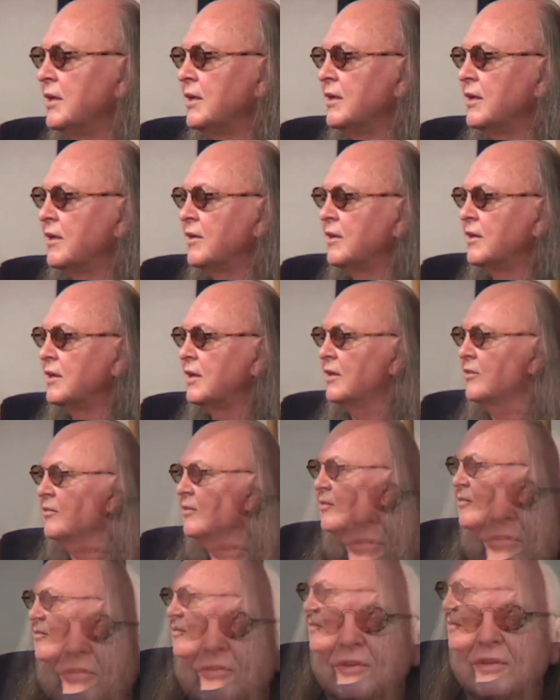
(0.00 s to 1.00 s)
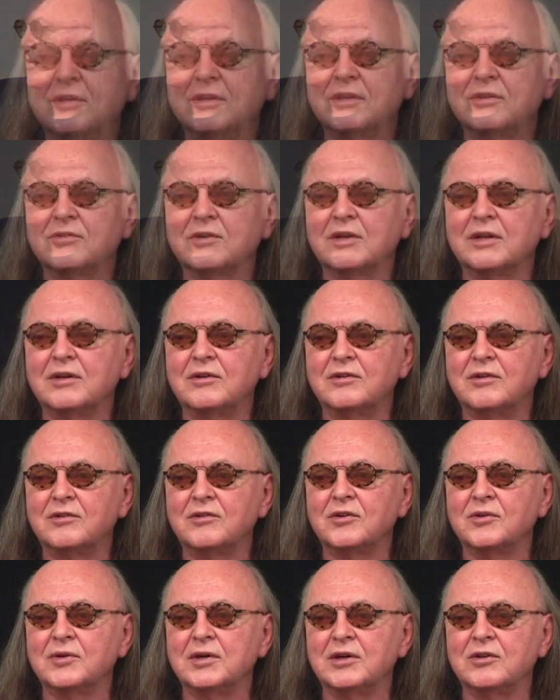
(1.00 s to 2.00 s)
nonetheless, there still is a
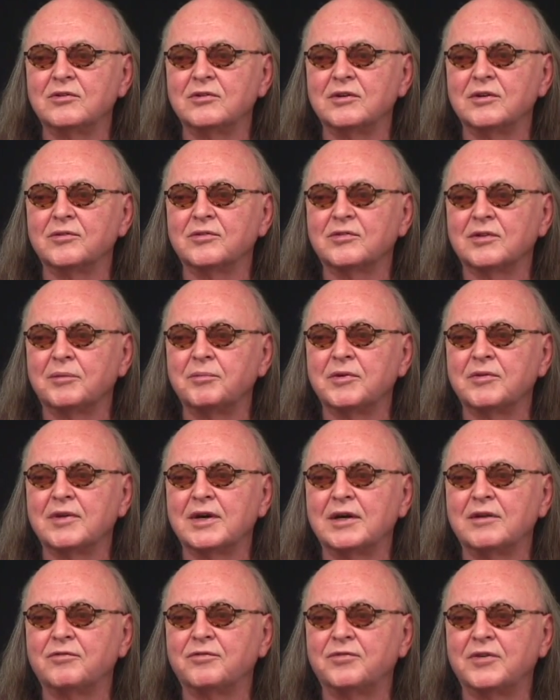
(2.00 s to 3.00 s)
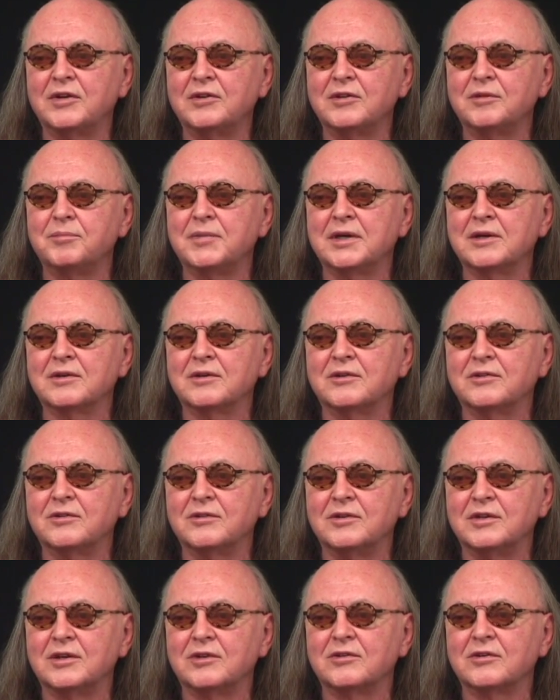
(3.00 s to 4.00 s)
continuation of some of that fundamental
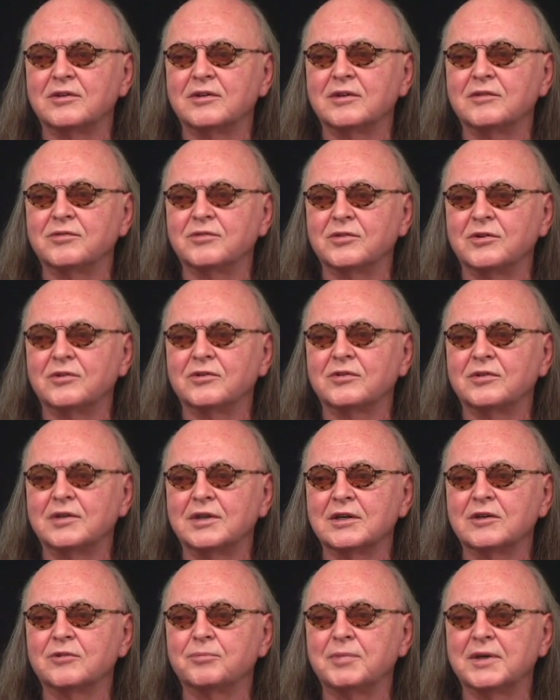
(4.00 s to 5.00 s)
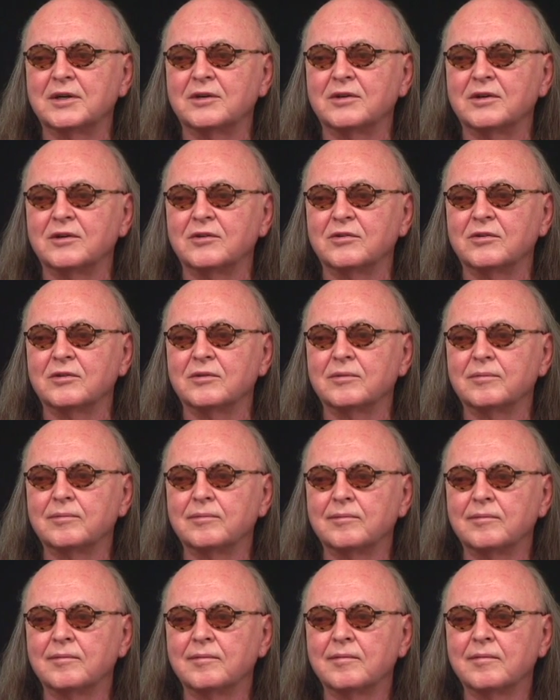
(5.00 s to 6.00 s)
tradition of social expectation,
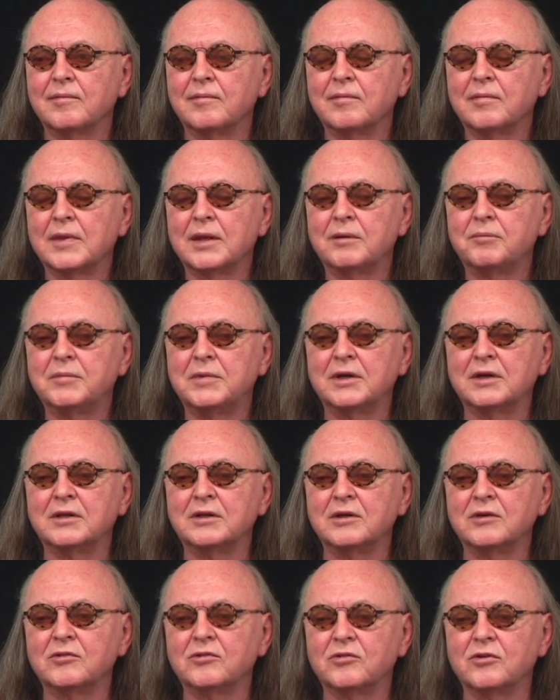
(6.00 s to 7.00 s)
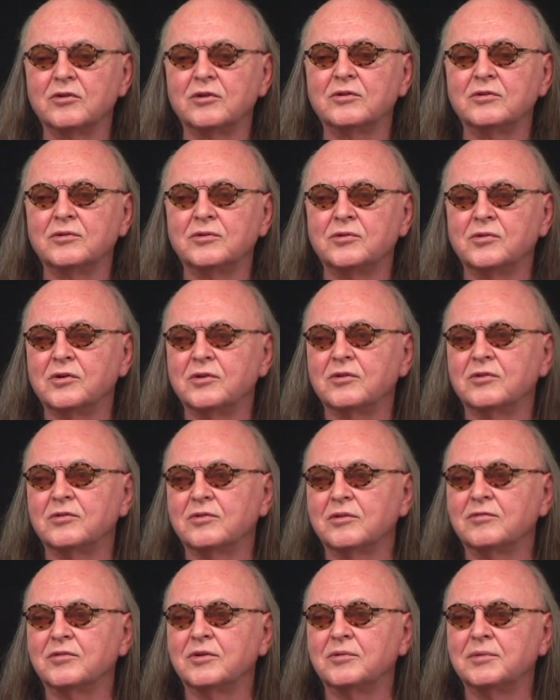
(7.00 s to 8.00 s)
particularly in certain orders
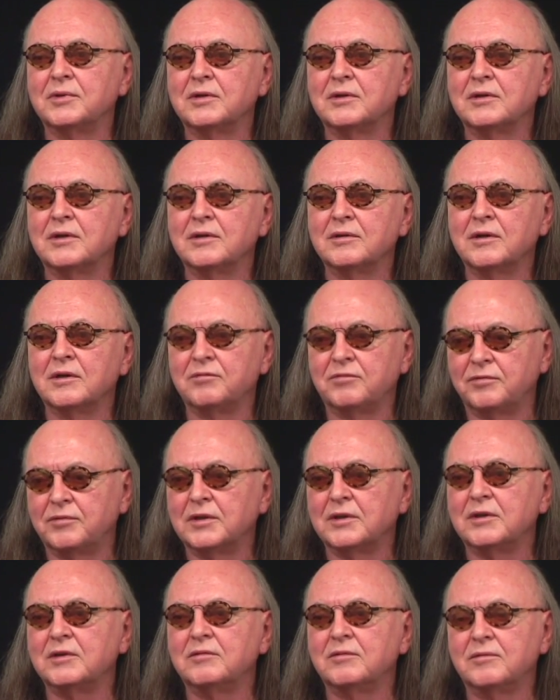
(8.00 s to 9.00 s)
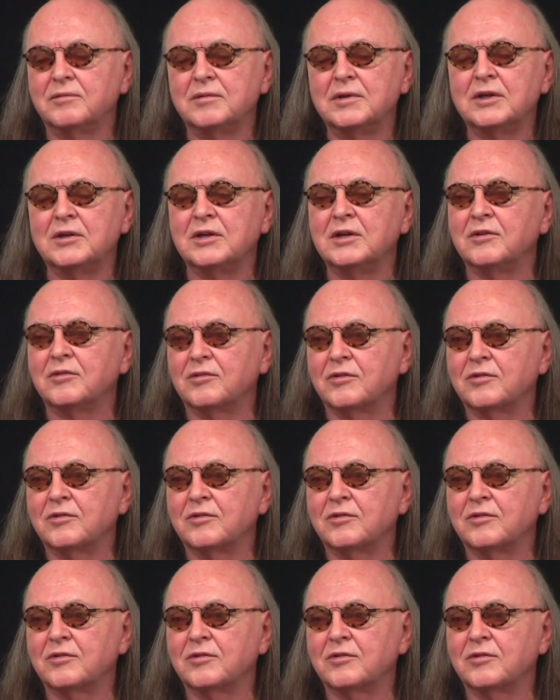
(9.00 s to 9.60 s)
of Indian